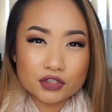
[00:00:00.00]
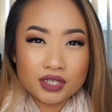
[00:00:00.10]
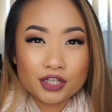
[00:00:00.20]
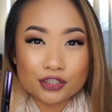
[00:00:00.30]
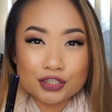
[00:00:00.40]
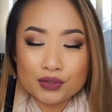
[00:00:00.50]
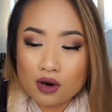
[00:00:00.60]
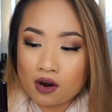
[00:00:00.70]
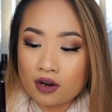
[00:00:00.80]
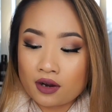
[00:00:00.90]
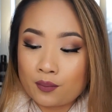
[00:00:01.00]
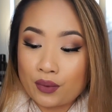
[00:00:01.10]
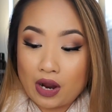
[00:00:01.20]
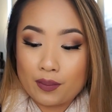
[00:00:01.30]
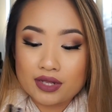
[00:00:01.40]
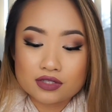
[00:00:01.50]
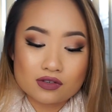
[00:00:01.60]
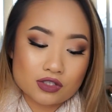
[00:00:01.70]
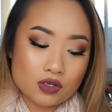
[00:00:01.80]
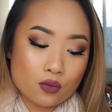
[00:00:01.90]
so the other two are brow
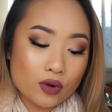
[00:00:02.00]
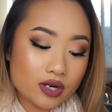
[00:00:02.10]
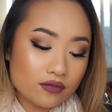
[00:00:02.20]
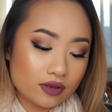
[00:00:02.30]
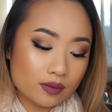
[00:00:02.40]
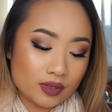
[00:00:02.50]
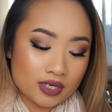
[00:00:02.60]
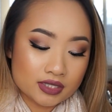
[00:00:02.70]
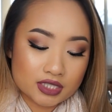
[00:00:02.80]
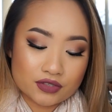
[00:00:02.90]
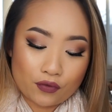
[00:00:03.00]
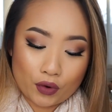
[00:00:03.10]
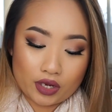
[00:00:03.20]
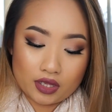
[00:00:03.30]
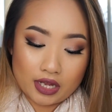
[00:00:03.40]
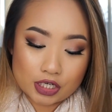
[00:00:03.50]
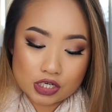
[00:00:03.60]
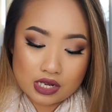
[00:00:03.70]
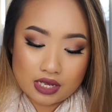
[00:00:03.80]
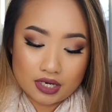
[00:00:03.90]
pencils. So one of them is this Sephora
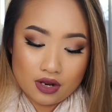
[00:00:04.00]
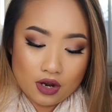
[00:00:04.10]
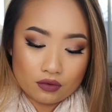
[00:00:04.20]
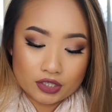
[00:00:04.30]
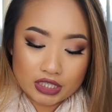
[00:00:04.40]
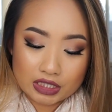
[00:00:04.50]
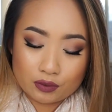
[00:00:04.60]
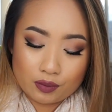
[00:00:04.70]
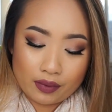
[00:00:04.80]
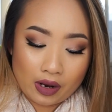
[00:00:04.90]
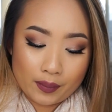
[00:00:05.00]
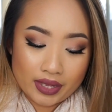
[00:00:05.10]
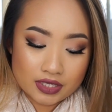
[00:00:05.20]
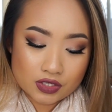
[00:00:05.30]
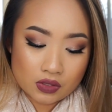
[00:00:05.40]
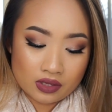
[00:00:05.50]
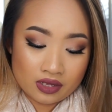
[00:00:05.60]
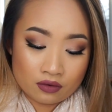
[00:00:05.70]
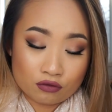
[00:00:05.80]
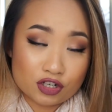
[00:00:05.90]
collection retractable brow pencil
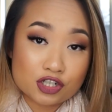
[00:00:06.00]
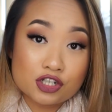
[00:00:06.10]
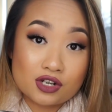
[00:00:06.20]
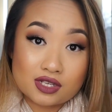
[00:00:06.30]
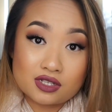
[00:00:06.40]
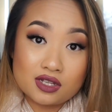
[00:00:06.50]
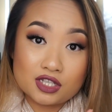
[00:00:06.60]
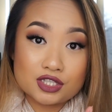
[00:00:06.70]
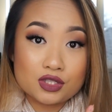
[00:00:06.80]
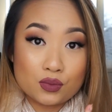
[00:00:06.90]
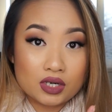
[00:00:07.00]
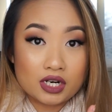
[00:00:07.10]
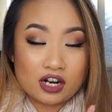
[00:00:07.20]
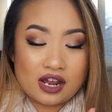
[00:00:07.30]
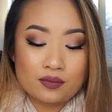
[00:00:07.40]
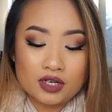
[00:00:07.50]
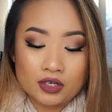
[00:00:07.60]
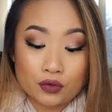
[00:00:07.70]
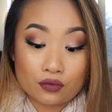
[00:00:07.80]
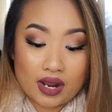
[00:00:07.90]
in Rich Chestnut. This is the one I grabbed
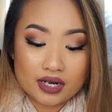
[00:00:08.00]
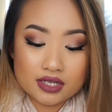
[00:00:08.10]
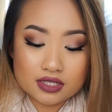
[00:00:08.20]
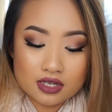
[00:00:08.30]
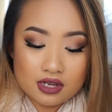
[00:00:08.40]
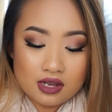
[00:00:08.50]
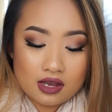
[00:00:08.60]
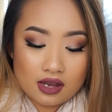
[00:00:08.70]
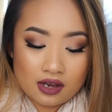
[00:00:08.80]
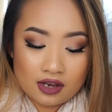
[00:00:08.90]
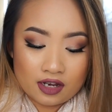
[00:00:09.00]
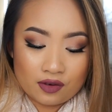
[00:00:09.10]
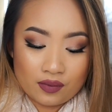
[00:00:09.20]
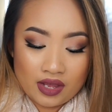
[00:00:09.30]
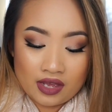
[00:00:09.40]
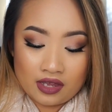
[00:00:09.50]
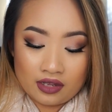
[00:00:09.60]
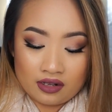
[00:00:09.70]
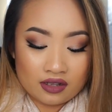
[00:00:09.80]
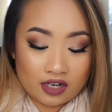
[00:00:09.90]
in gratis,
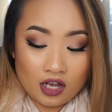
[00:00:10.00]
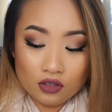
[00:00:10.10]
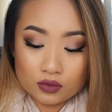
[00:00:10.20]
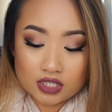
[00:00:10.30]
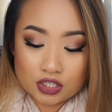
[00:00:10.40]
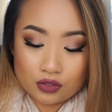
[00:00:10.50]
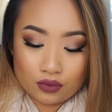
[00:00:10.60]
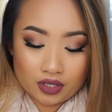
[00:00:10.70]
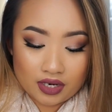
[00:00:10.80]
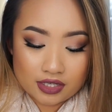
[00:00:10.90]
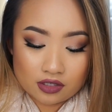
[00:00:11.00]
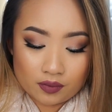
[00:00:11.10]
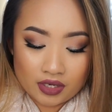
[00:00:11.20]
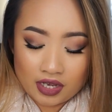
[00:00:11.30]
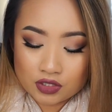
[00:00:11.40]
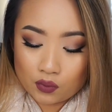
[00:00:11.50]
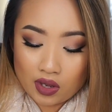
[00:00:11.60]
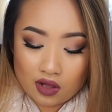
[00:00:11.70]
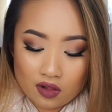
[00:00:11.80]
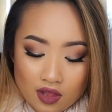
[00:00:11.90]
and the color was actually really nice on me as
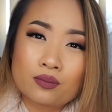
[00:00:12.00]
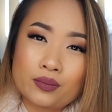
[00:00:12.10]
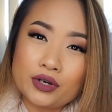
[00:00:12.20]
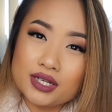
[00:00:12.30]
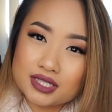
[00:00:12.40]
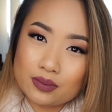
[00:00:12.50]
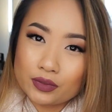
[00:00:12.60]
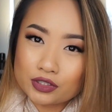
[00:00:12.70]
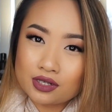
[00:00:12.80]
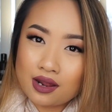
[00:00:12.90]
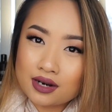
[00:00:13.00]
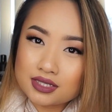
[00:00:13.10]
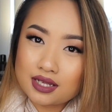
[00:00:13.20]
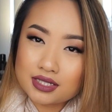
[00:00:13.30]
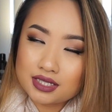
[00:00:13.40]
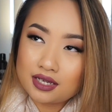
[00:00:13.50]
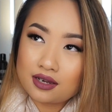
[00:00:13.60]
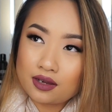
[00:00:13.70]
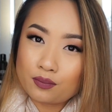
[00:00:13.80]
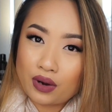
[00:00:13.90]
well. Pretty similar to an
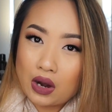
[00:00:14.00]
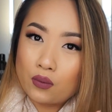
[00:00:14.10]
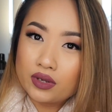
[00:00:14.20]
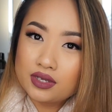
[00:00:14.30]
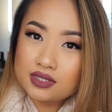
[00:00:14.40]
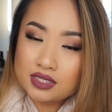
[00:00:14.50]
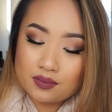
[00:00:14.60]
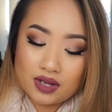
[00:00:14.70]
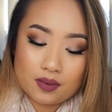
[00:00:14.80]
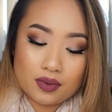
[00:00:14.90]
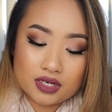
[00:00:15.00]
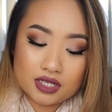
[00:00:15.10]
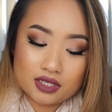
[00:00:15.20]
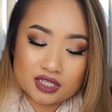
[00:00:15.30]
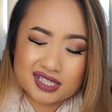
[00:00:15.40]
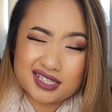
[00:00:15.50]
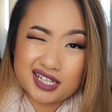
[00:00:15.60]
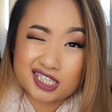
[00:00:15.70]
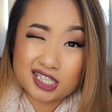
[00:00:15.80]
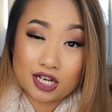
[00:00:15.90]
Anastasia Brow Wiz in my opinion, just
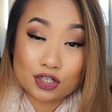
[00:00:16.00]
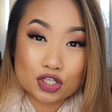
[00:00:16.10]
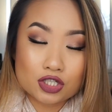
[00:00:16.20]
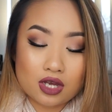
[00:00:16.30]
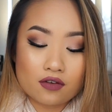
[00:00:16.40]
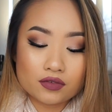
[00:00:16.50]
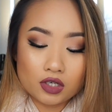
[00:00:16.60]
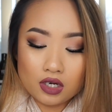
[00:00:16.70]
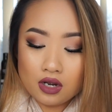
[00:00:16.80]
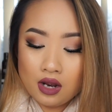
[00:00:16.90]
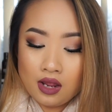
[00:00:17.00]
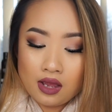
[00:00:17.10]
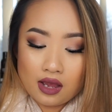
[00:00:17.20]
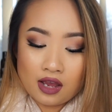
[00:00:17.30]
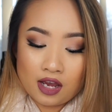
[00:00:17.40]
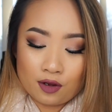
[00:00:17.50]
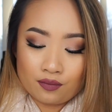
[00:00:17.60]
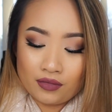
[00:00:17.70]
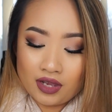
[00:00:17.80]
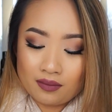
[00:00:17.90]
a touch softer.
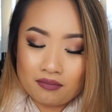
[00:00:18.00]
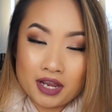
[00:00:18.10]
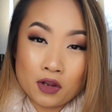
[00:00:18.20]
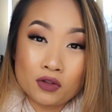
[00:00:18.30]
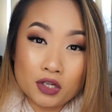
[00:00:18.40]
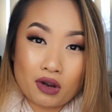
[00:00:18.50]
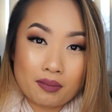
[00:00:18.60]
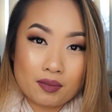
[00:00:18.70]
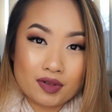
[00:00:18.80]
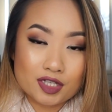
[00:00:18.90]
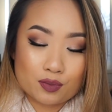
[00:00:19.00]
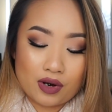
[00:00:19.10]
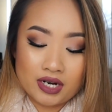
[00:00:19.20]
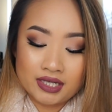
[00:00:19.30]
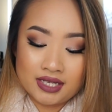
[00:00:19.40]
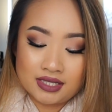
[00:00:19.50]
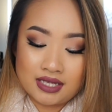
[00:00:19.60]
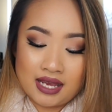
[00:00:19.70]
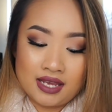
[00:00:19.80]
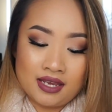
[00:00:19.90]
My only gripe about this product is
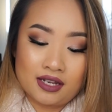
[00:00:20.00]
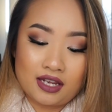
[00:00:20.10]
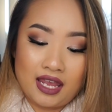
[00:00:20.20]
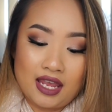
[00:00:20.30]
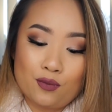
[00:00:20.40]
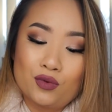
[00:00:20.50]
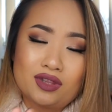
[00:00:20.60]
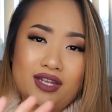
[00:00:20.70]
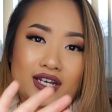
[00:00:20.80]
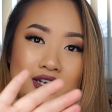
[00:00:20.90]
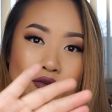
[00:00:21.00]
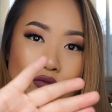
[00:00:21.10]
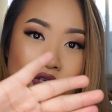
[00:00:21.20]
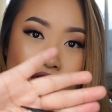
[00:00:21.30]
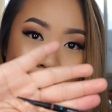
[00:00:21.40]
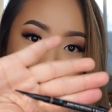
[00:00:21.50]
that it came with like a really